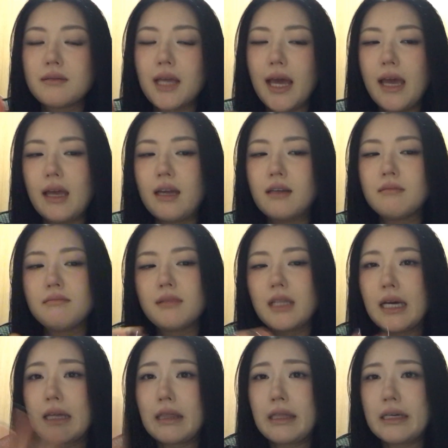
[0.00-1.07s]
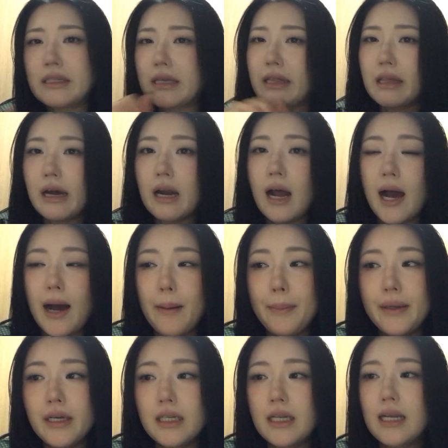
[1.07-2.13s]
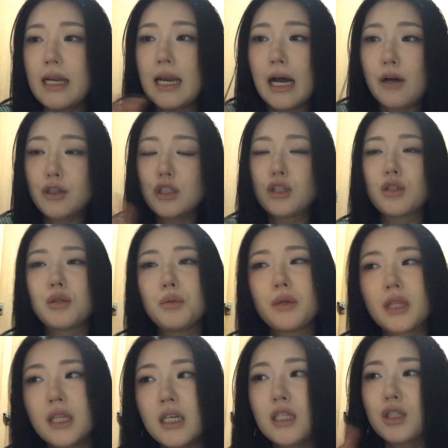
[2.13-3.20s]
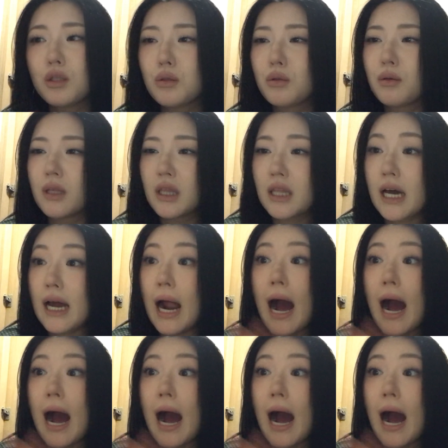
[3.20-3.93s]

and like this and that happened and now she's doing this, doing that.